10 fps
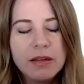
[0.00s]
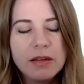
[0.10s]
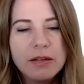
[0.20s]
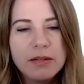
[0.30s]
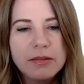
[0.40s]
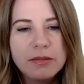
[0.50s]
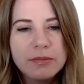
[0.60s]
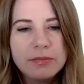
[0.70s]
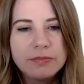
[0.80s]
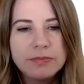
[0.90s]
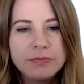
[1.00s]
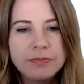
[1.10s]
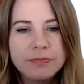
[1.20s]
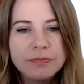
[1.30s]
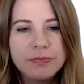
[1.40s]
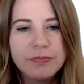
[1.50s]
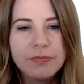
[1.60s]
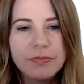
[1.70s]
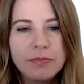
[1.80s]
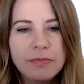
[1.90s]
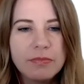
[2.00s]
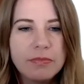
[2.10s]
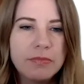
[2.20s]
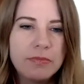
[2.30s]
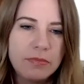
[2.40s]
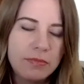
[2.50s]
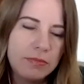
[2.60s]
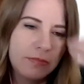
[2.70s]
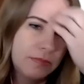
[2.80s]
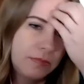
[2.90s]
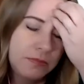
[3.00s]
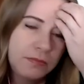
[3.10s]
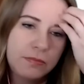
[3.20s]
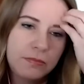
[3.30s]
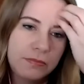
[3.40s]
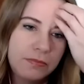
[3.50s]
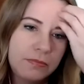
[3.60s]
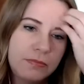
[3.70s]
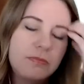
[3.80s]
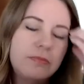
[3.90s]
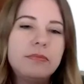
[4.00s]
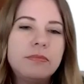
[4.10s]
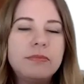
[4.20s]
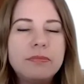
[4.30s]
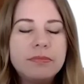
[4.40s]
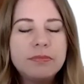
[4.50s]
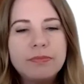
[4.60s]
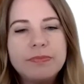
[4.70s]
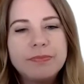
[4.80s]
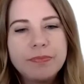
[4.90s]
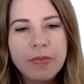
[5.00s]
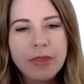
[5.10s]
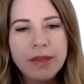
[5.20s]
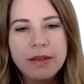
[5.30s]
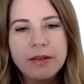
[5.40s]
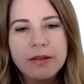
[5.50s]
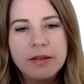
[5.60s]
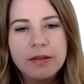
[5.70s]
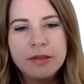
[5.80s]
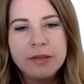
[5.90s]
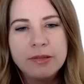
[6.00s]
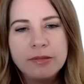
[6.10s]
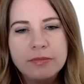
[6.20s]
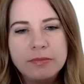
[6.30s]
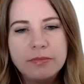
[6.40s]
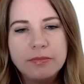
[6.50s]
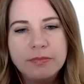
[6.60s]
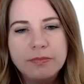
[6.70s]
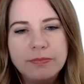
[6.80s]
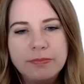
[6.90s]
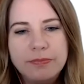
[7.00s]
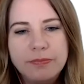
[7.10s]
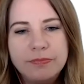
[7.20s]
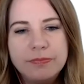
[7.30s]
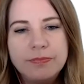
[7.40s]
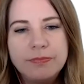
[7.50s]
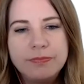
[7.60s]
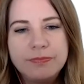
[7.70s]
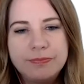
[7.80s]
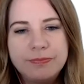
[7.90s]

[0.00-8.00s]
No words are spoken by the person on screen.